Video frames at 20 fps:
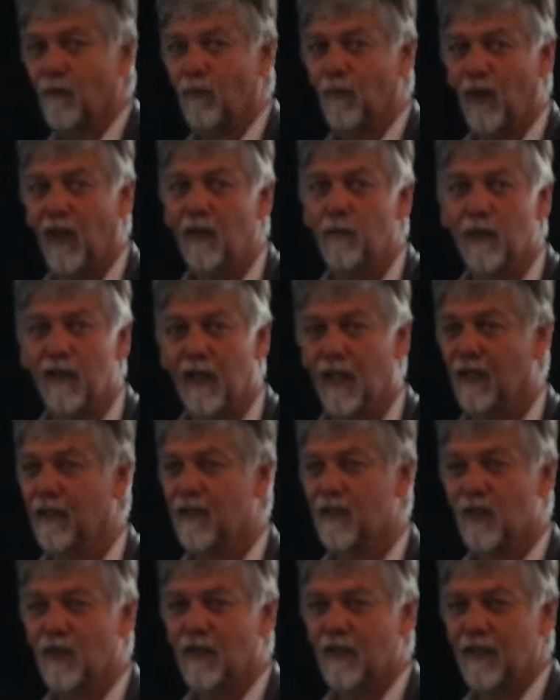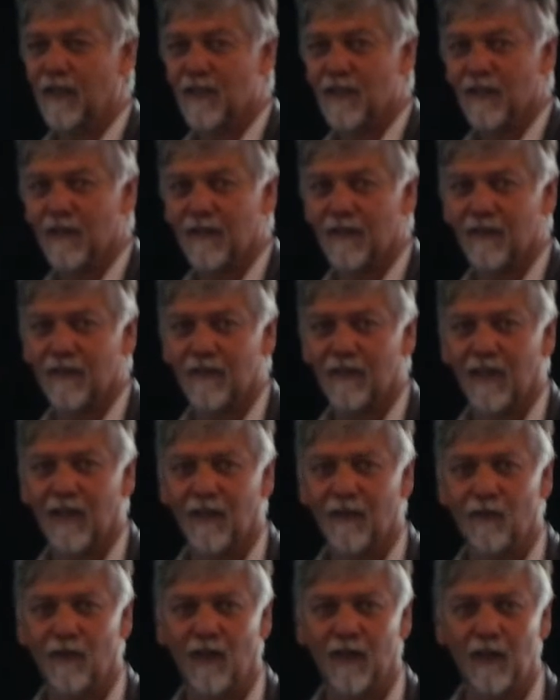slowed me down, took it into
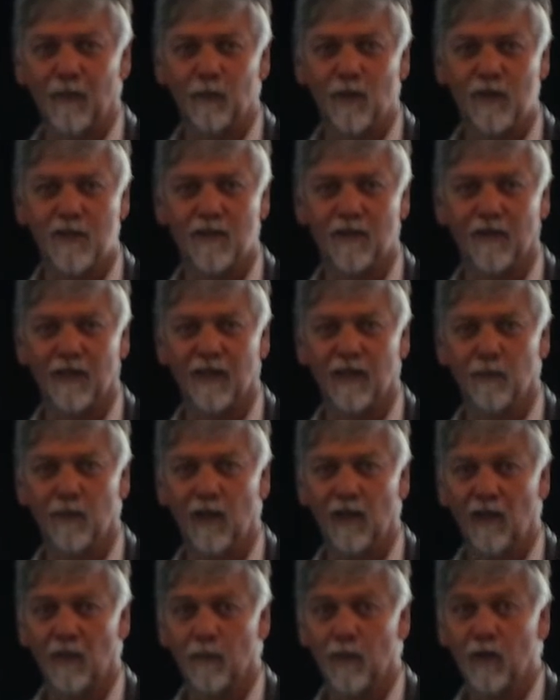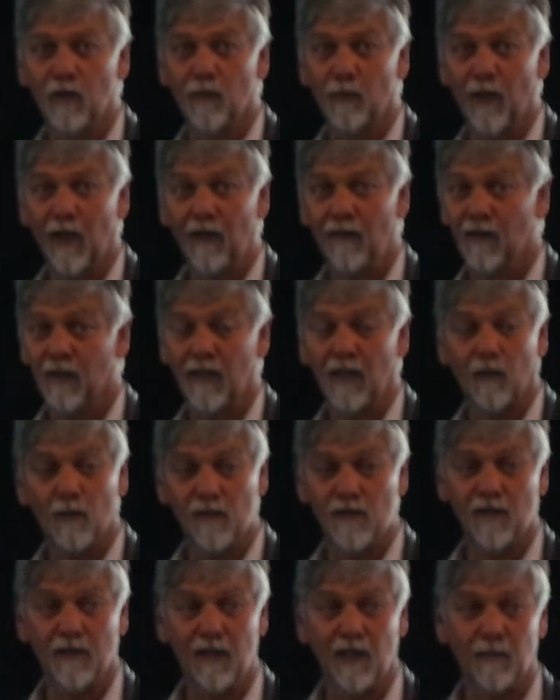Ryan Butcher at the herbarium, who apparently, I
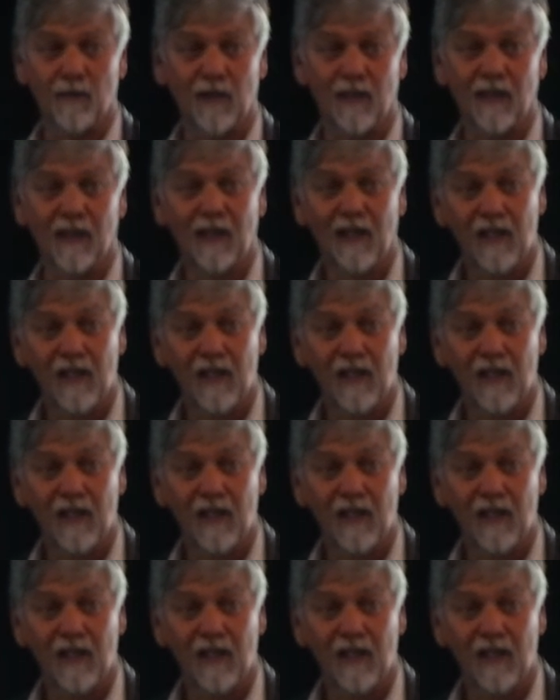wasn't there, but